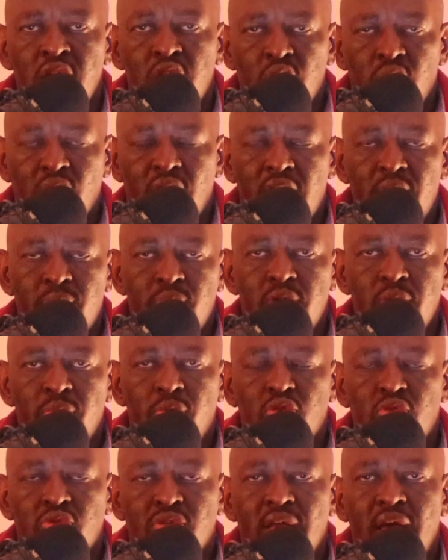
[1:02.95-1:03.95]
You can be
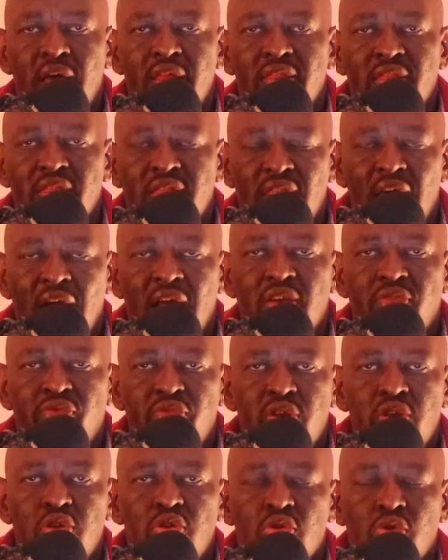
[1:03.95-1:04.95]
able to turn that
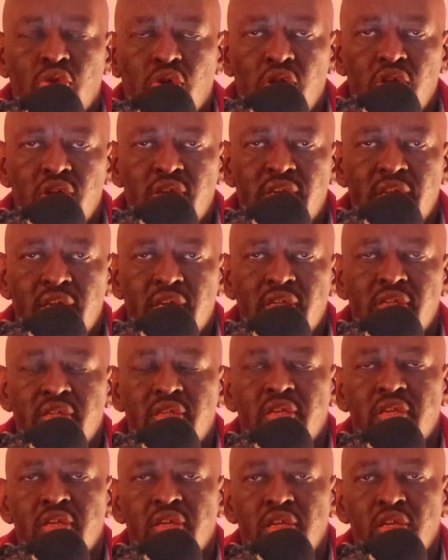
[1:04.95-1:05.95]
video
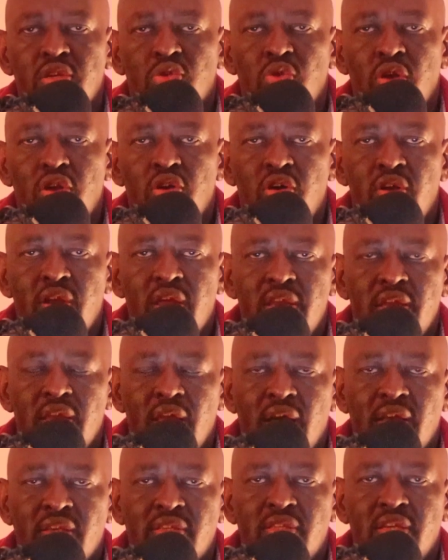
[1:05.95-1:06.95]
content into an online
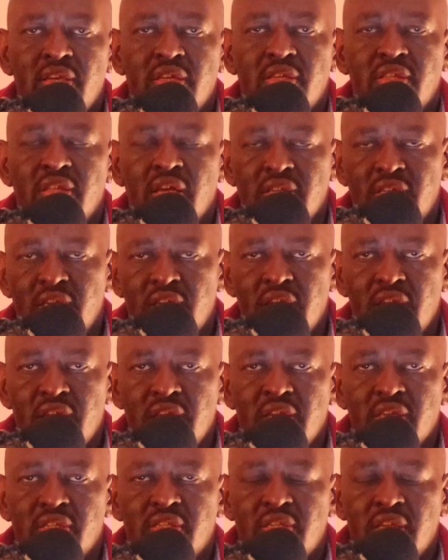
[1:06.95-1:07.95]
asset that
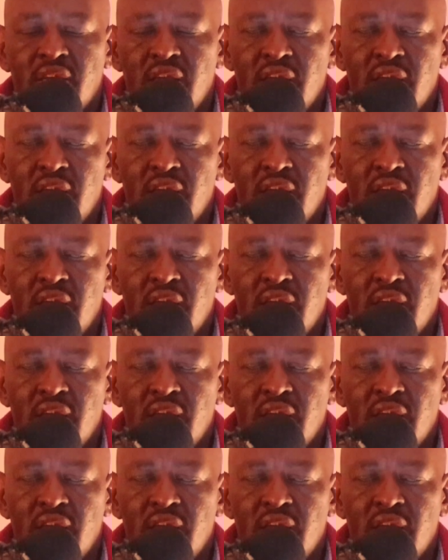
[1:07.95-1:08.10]
generates